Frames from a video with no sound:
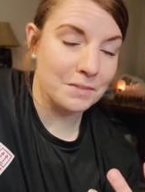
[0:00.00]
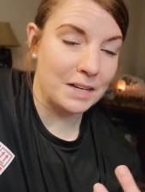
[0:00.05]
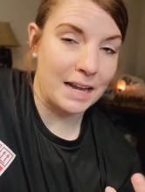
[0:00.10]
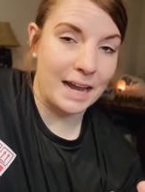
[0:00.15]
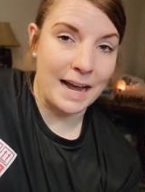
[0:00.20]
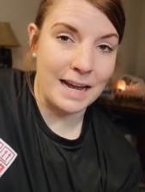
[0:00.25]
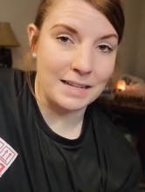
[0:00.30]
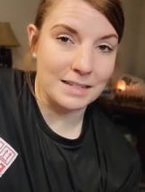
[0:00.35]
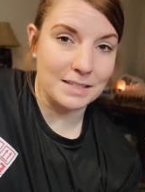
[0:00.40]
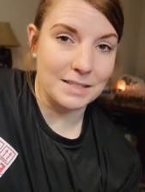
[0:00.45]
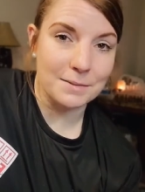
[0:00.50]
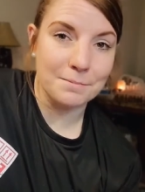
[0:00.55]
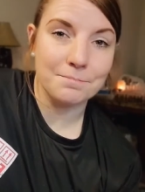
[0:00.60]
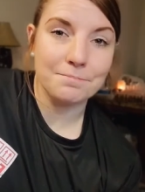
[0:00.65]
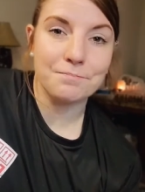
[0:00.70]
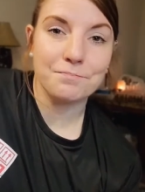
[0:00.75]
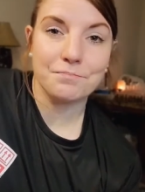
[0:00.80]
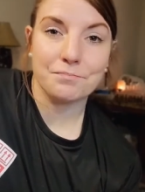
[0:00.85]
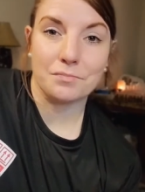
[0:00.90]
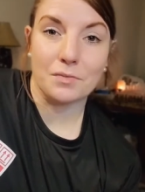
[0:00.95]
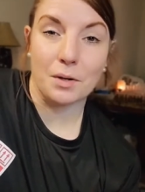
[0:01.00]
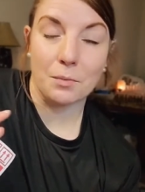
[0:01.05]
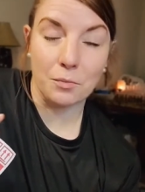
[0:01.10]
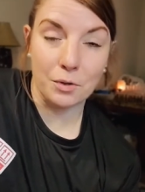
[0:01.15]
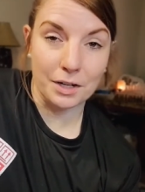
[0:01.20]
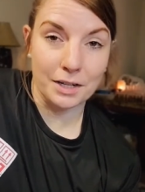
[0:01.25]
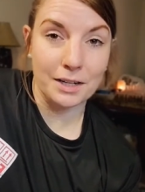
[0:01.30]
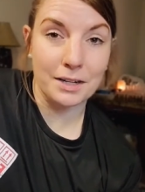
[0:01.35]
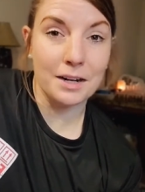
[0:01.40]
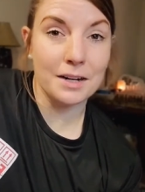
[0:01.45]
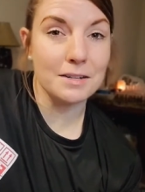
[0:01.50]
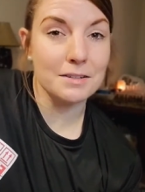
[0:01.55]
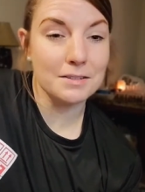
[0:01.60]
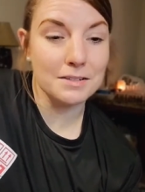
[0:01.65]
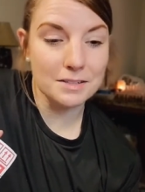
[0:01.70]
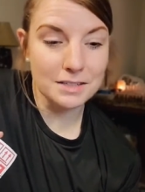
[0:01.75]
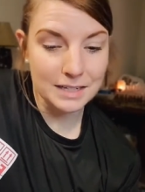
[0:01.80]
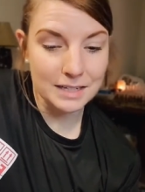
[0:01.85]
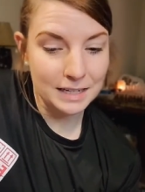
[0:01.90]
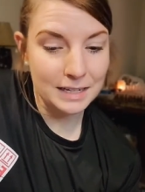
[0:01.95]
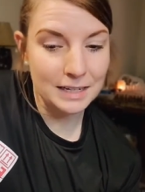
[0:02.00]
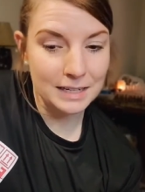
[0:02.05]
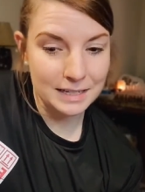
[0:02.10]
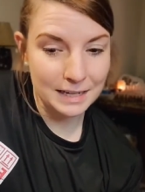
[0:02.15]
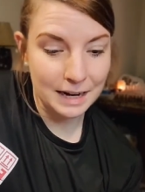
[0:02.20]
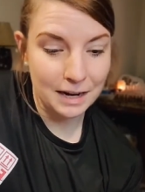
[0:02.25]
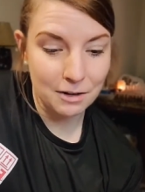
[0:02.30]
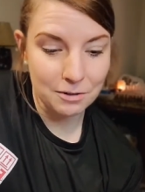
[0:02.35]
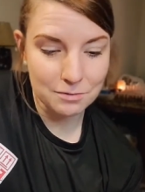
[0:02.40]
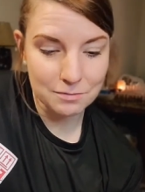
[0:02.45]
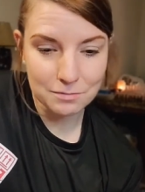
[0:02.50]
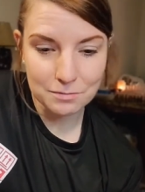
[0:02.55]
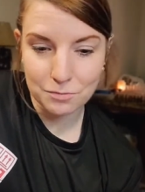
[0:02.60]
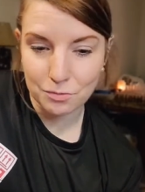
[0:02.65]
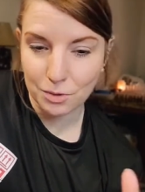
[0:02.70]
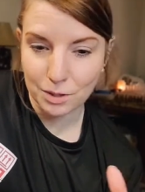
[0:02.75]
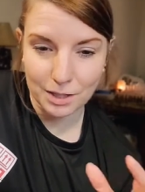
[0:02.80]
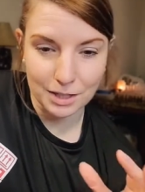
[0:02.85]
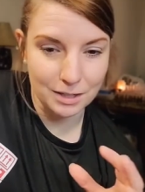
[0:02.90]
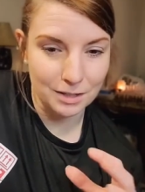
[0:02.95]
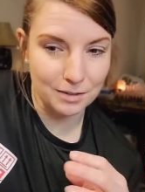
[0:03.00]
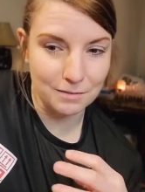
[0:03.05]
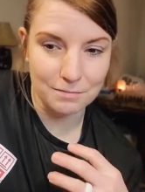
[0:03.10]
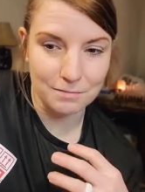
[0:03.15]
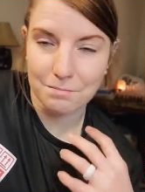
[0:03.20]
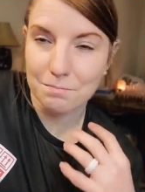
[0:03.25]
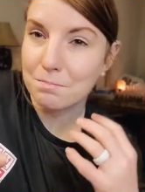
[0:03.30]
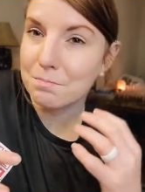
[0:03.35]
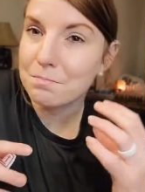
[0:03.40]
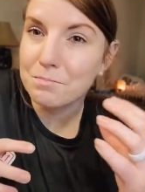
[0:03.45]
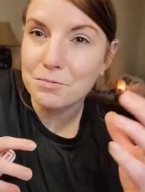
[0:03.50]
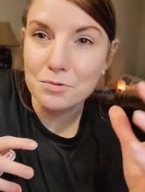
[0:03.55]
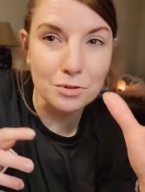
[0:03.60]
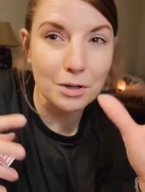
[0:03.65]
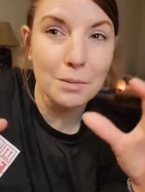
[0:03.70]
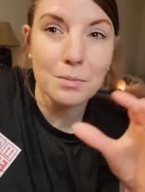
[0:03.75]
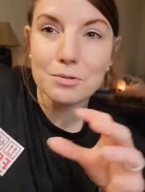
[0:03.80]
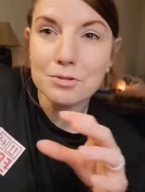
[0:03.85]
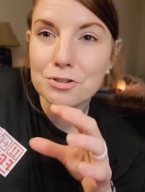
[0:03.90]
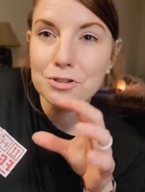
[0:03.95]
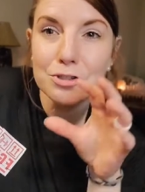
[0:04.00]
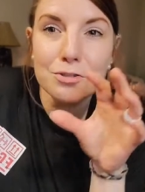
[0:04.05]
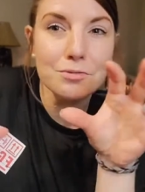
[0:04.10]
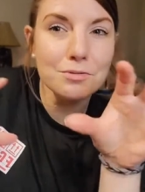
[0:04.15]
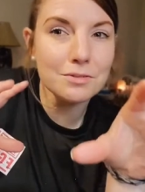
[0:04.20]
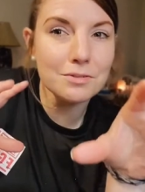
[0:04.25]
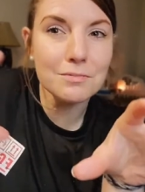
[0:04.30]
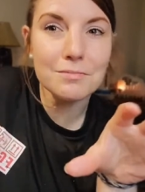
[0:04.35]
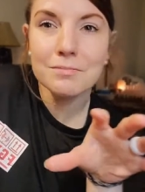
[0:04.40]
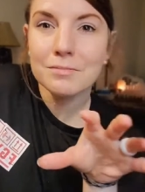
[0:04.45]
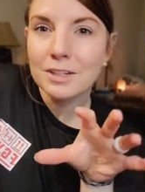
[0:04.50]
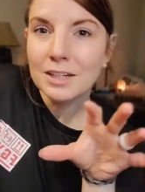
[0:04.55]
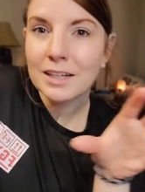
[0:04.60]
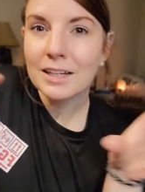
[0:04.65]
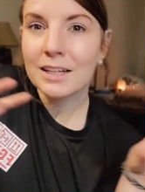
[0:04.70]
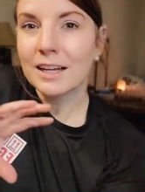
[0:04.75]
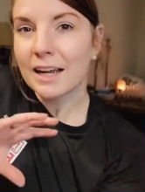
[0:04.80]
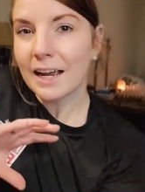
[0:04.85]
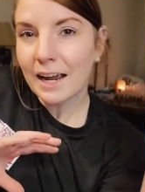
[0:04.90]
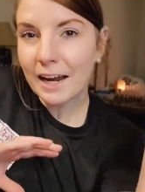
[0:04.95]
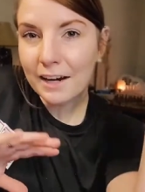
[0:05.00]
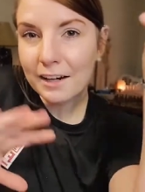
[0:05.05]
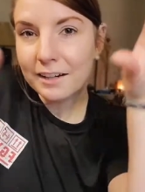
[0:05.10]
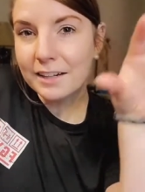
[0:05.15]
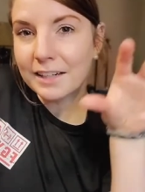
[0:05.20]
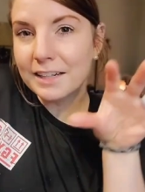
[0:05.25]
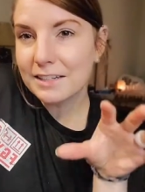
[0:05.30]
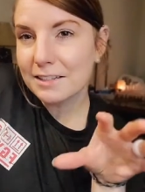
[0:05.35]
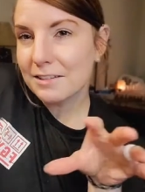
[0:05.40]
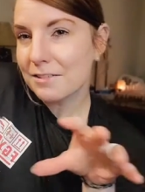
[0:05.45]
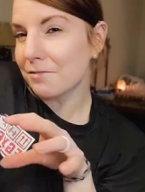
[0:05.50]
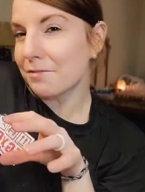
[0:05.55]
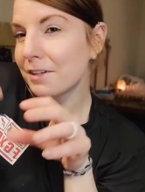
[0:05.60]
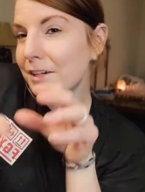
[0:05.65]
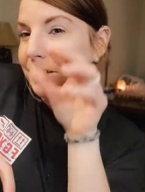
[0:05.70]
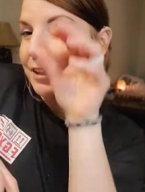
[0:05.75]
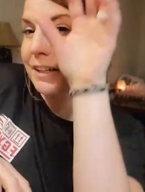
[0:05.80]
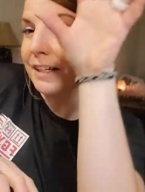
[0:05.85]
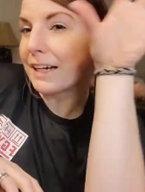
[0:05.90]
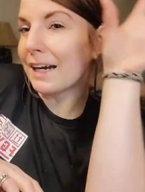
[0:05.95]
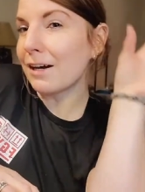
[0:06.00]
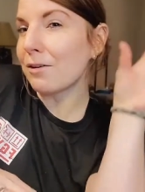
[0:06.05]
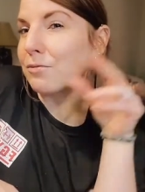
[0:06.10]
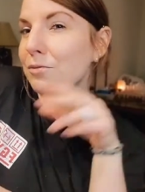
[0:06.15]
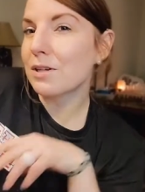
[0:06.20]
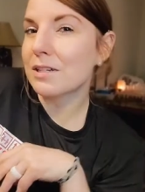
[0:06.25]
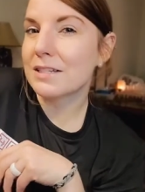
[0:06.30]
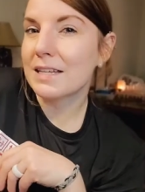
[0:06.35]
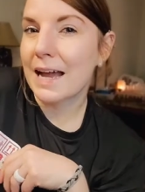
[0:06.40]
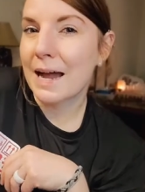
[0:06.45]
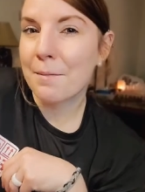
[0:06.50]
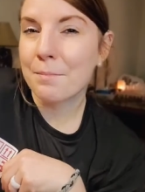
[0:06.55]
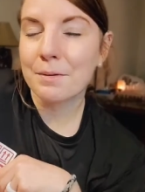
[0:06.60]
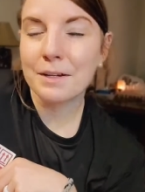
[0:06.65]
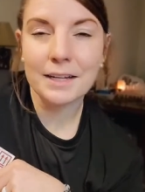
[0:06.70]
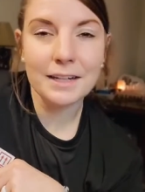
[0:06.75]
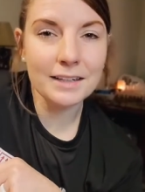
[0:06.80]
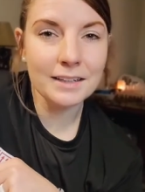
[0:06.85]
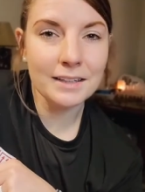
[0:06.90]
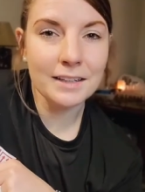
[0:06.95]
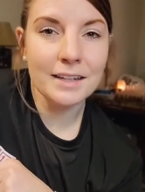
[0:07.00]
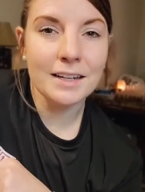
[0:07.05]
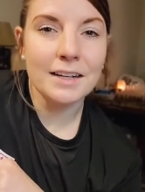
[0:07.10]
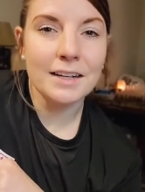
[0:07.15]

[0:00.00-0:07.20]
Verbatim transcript: It has. I'm working on getting it down, working on troubleshooting areas and figuring out what's happening.